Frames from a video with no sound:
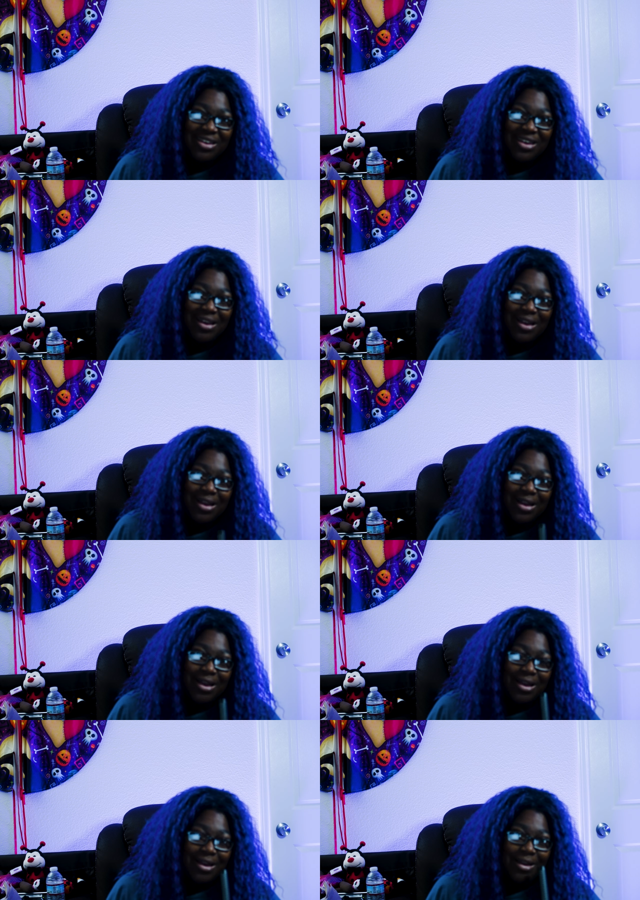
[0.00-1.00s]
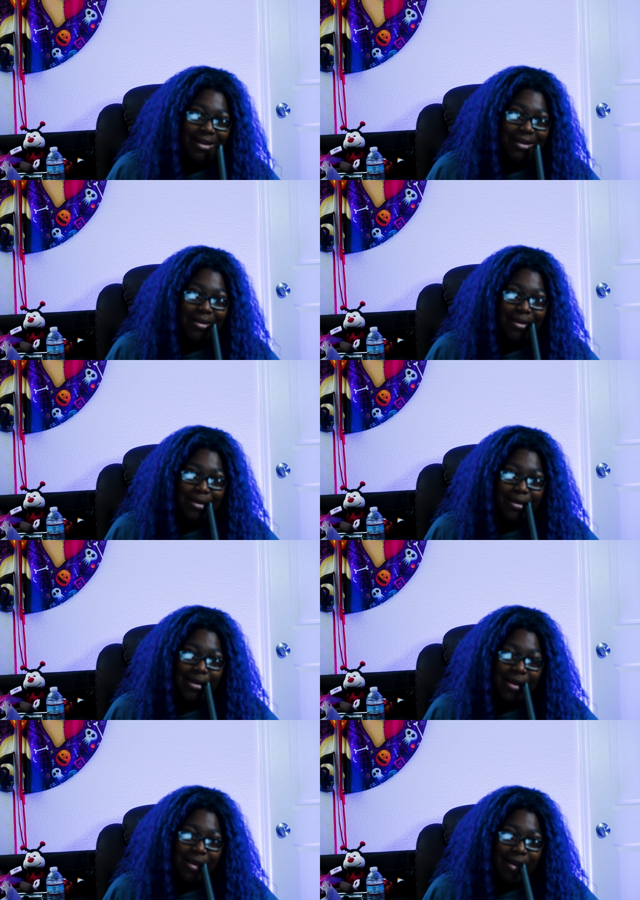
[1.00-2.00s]

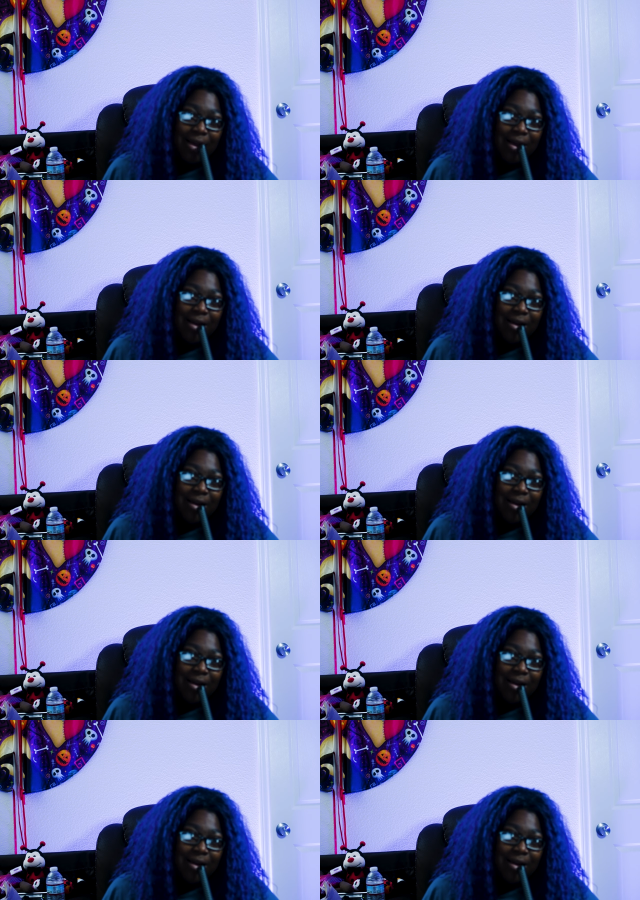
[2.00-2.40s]
(no one is talking)